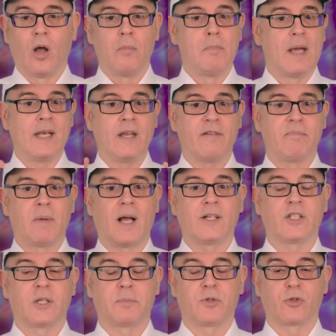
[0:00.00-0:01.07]
many of my
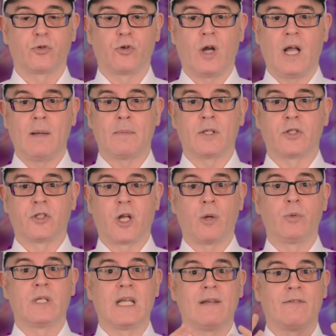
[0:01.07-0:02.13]
subscribers
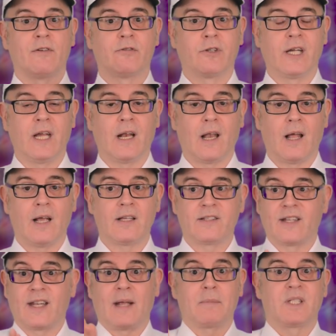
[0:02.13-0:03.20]
don't even realize
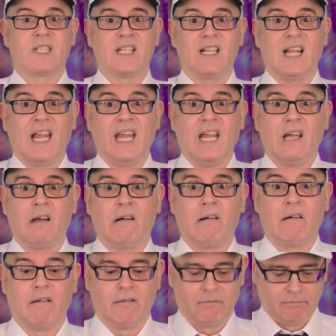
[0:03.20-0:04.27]
that I'm still here
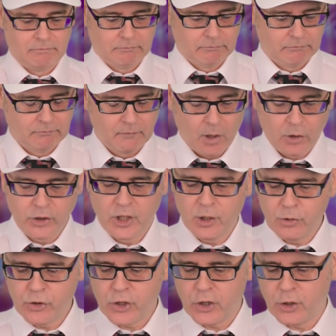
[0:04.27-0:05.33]
on
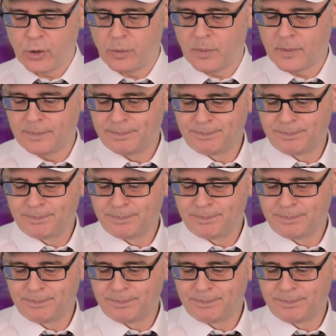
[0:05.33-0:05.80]
YouTube.